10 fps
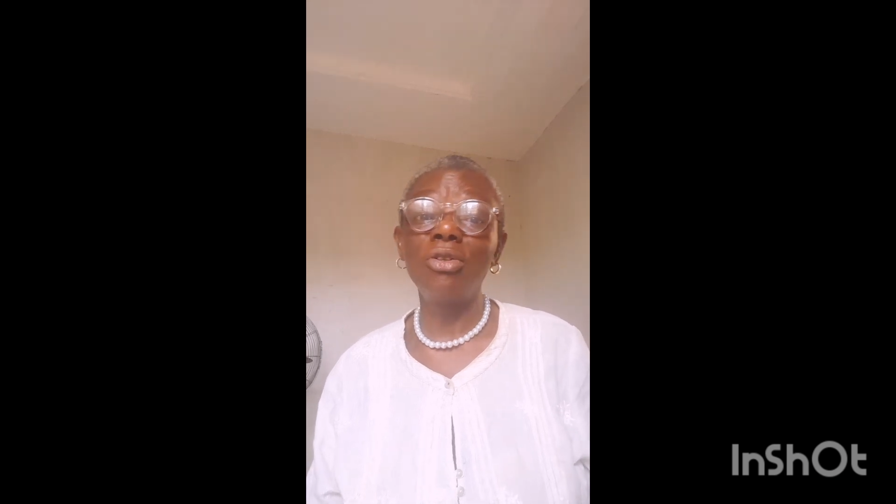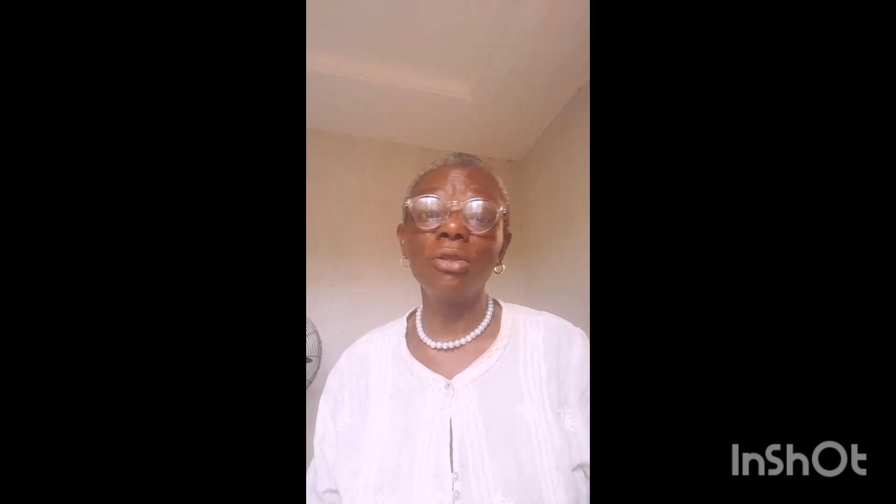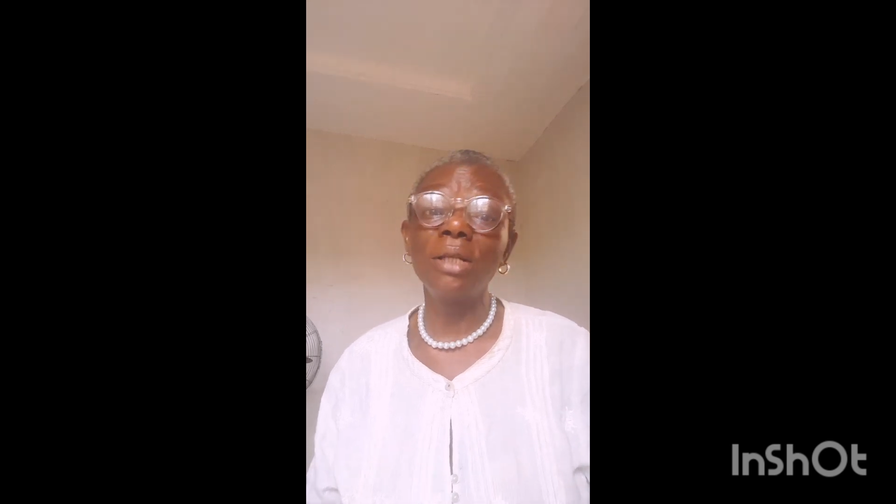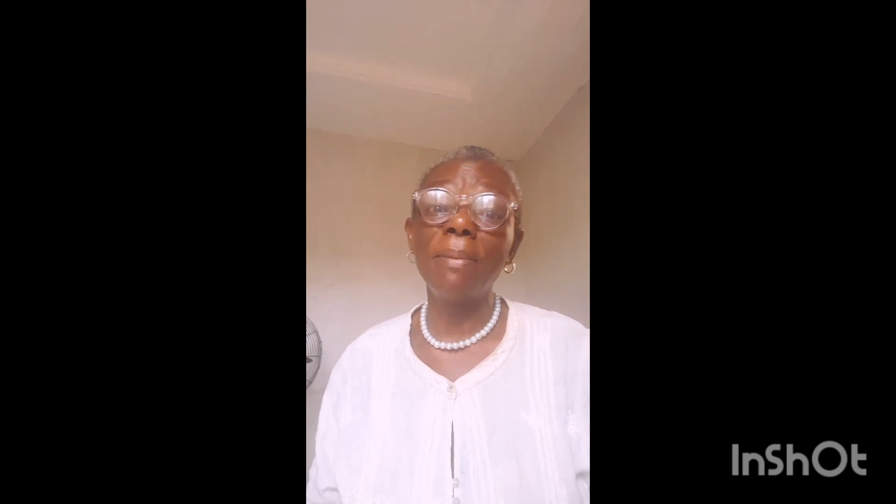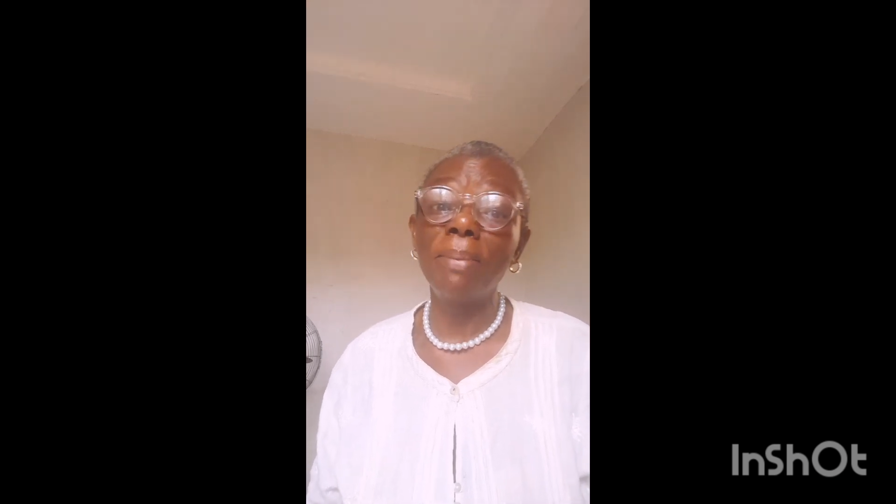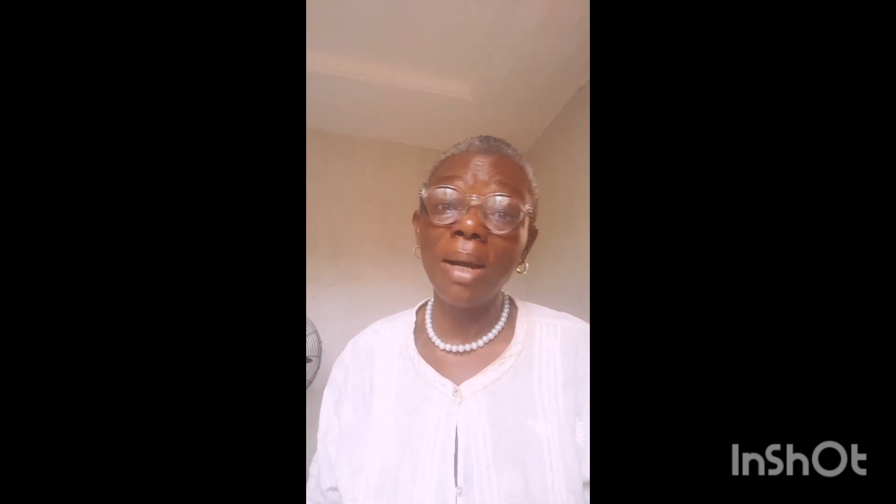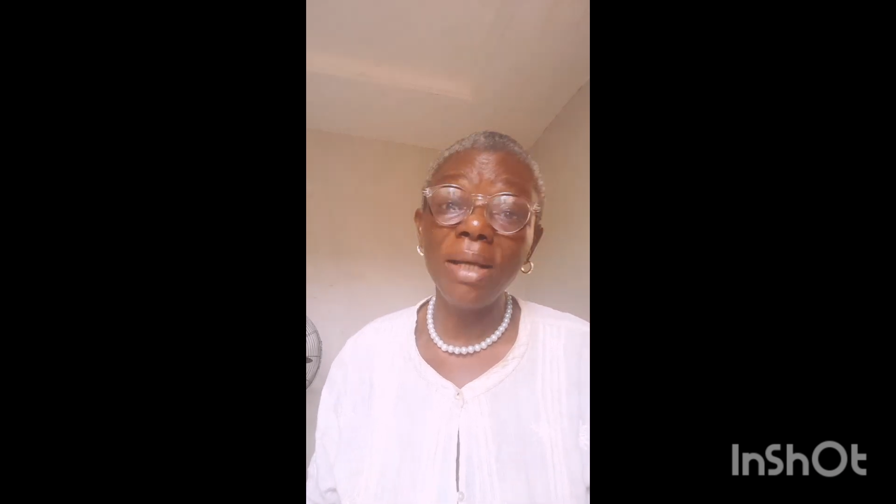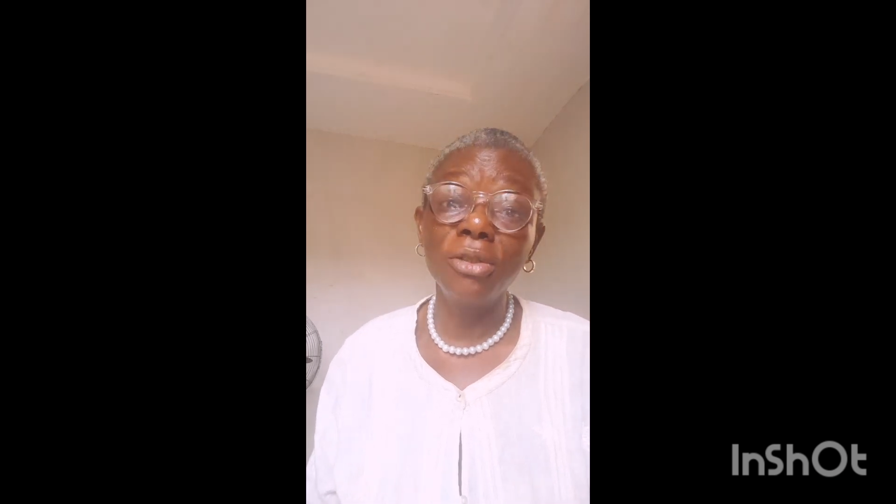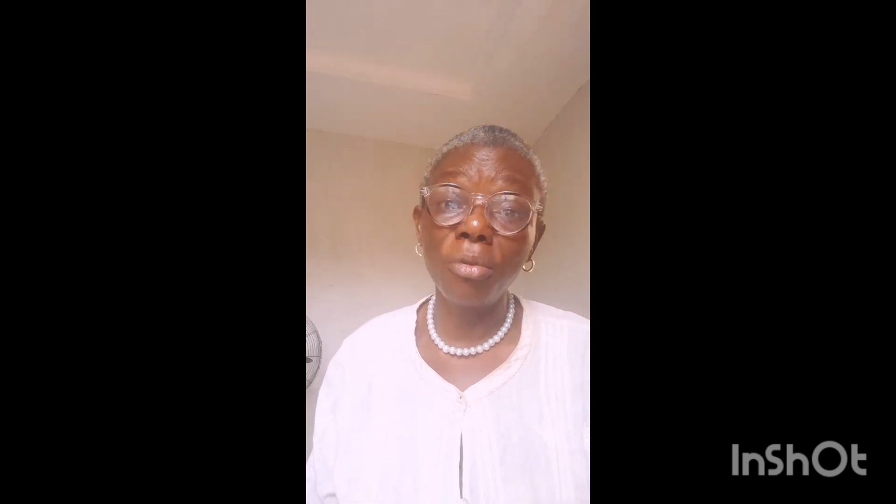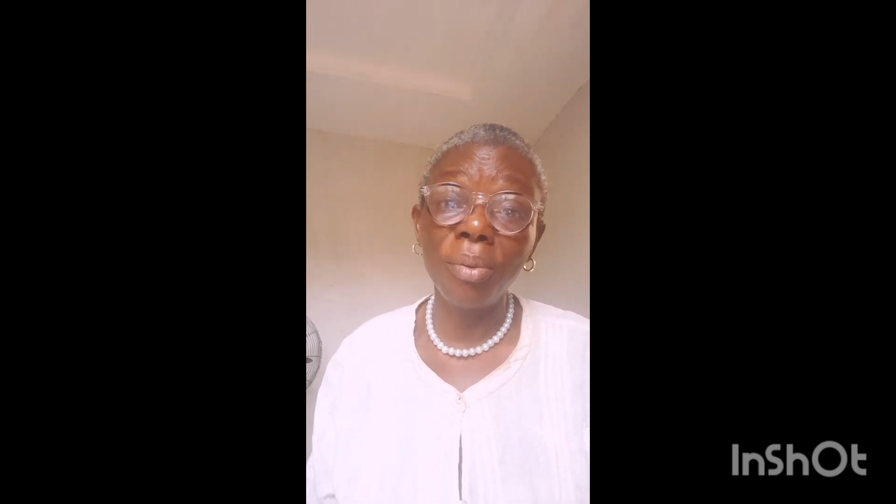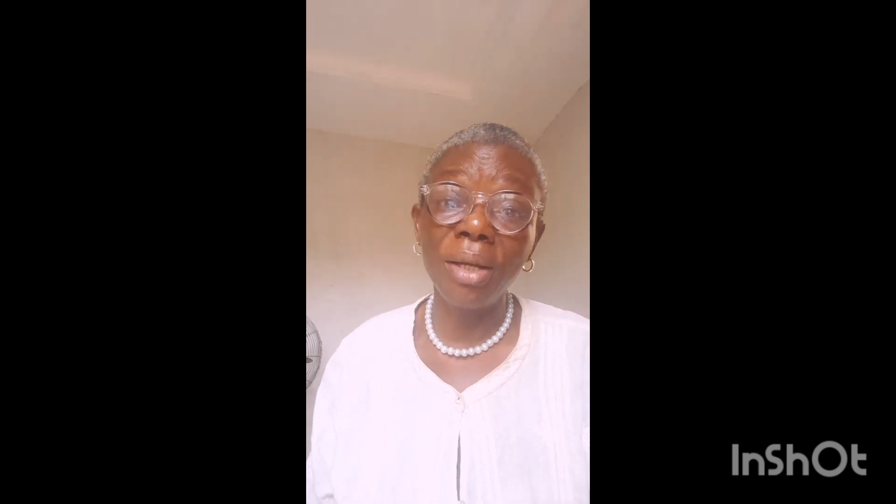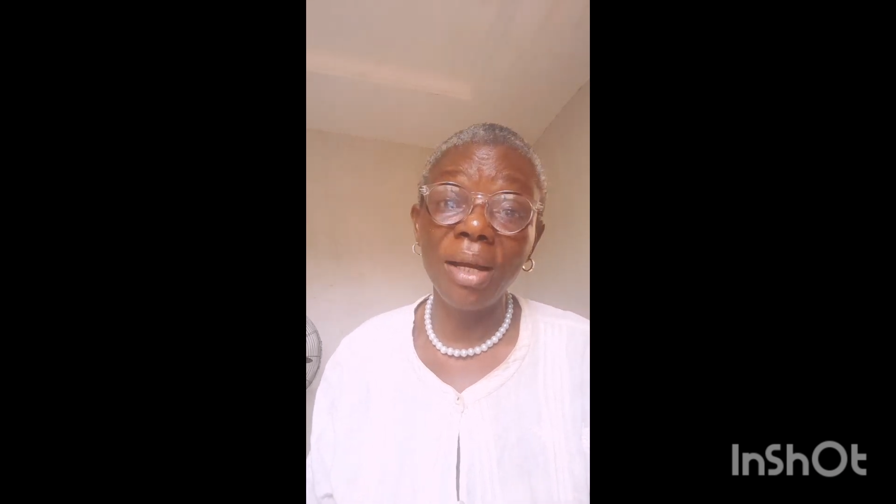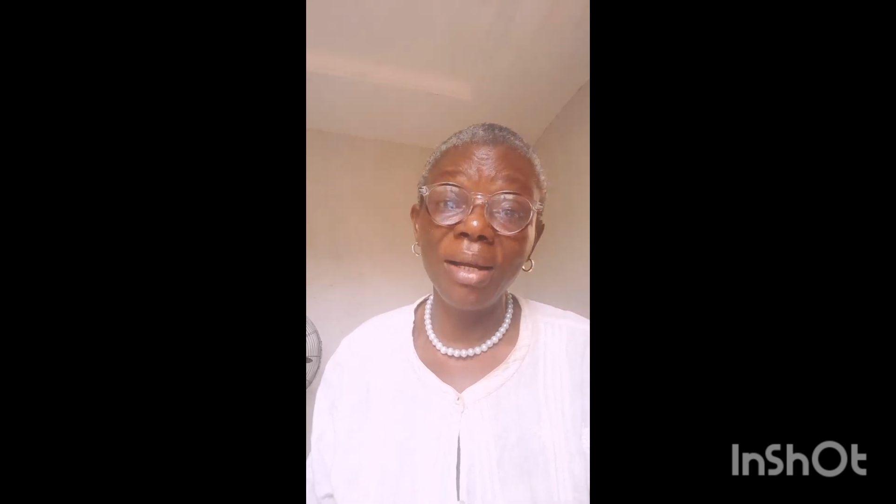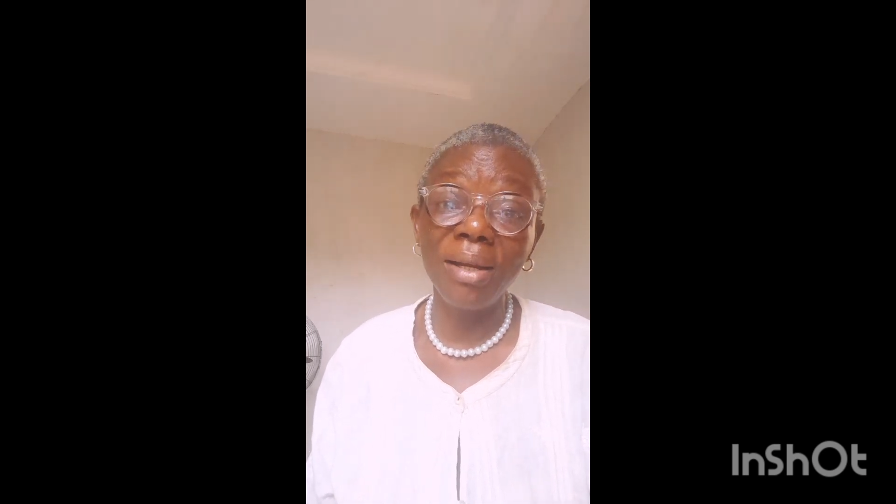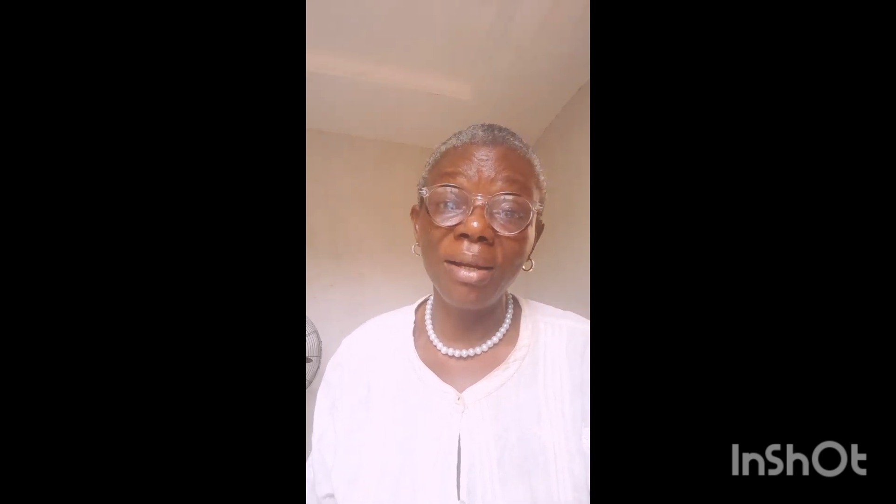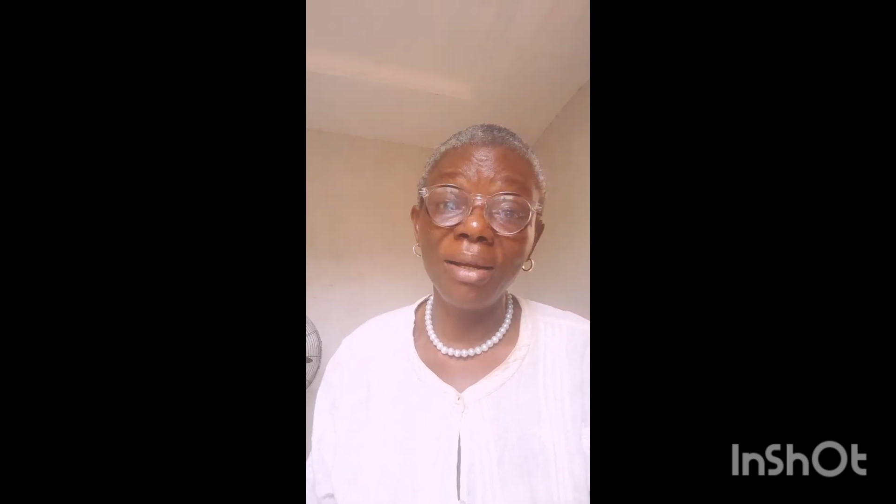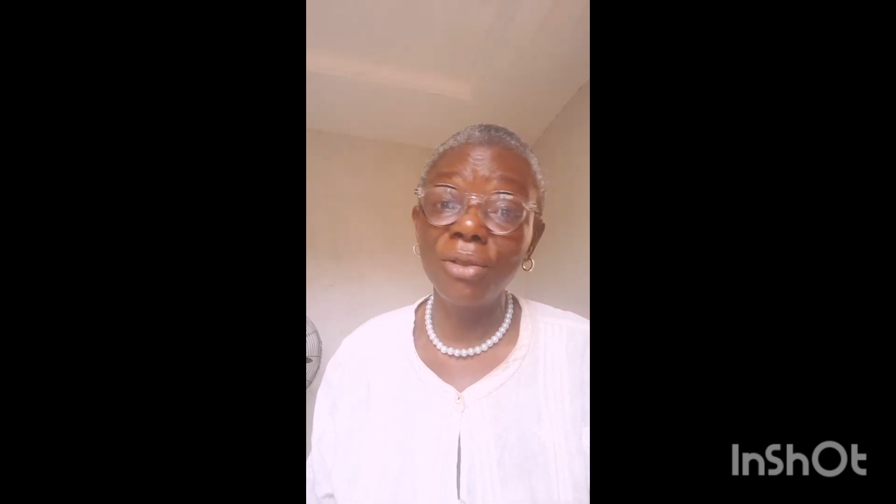just apply it topically.